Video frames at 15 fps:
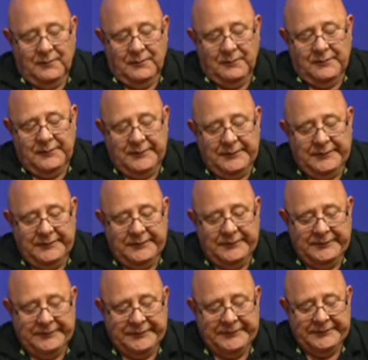
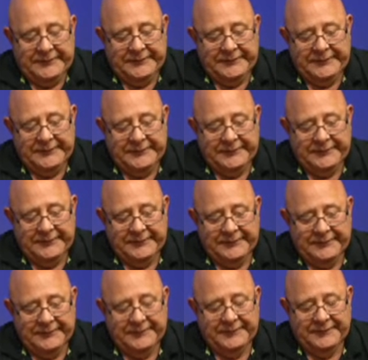
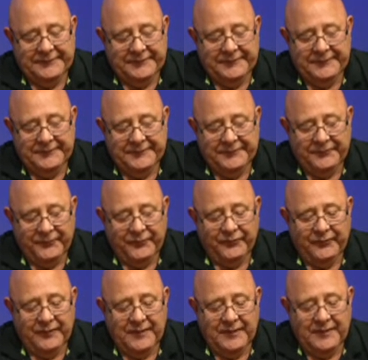
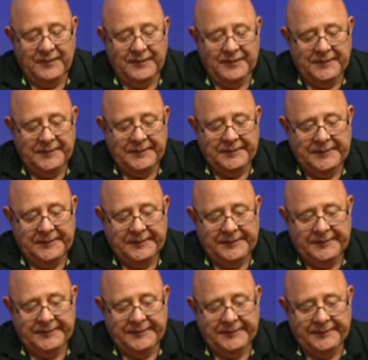
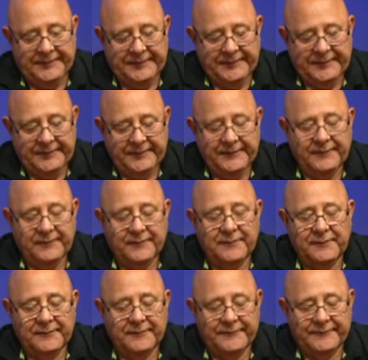
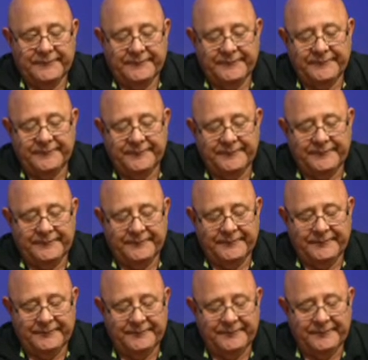
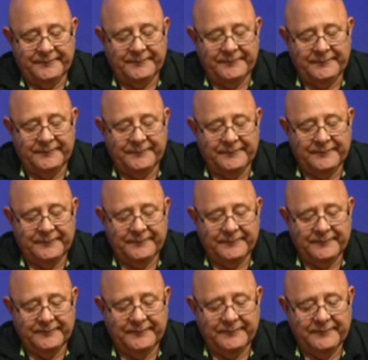
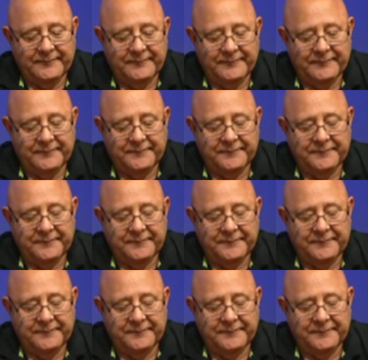The person shown says nothing.